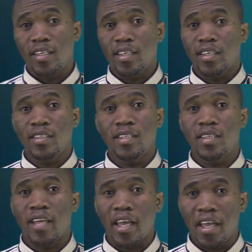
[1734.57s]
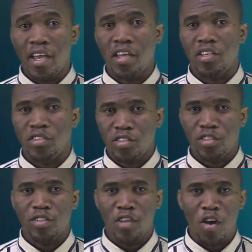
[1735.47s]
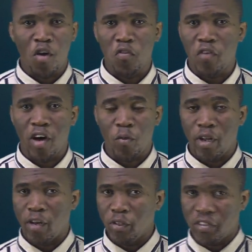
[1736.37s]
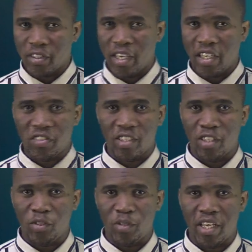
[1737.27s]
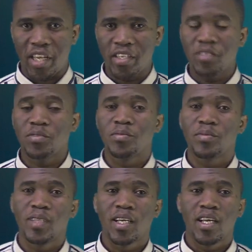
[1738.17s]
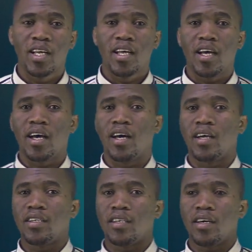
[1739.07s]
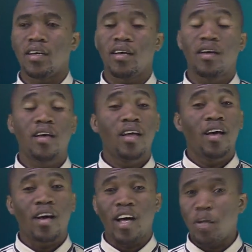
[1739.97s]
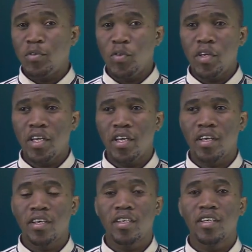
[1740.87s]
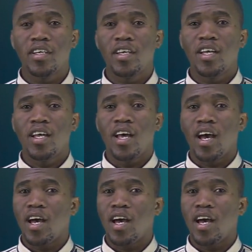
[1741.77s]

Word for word: it is the end of our lesson today. And uh, up to here, I